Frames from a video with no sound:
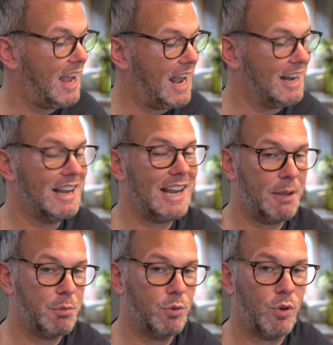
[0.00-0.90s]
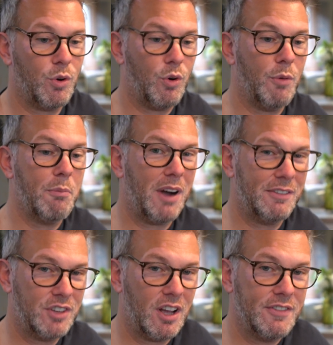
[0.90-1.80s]
and enable the horn. But
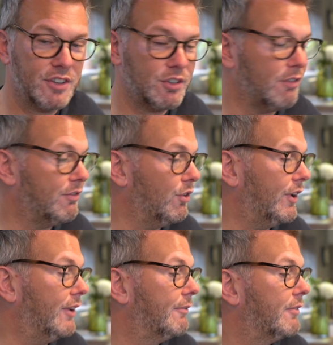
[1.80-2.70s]
I've turned this off for you.